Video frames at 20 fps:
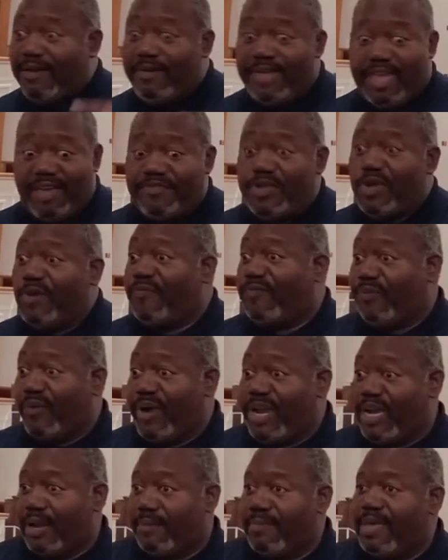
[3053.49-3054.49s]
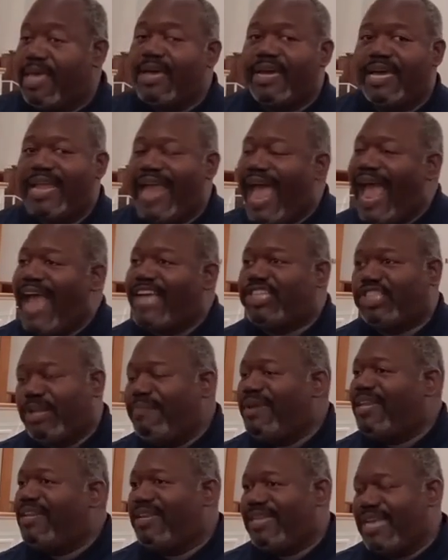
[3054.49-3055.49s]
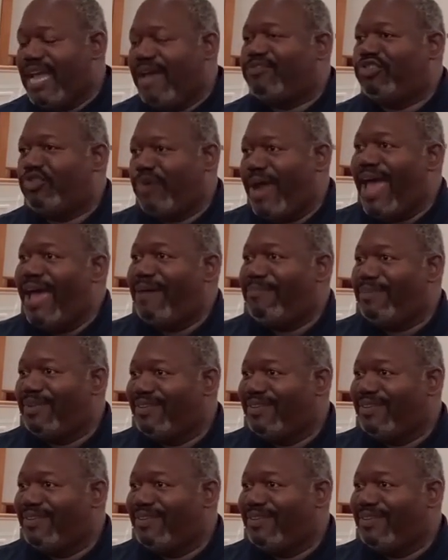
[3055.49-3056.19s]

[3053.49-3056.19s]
give you freedom could actually be the death trap.